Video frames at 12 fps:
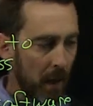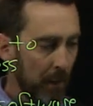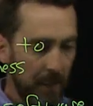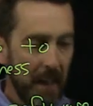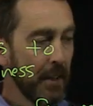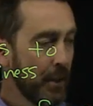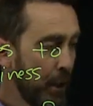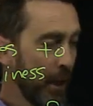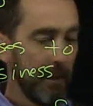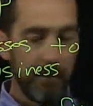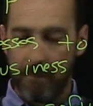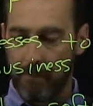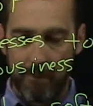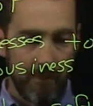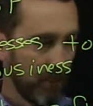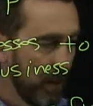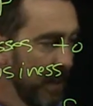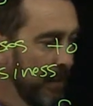then it's good,
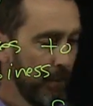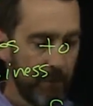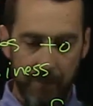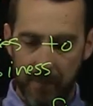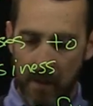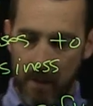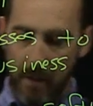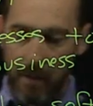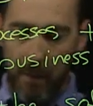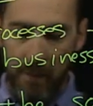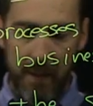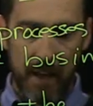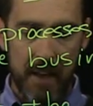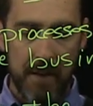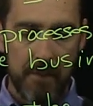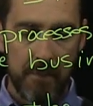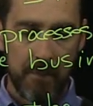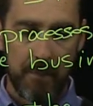right?
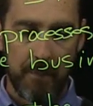Then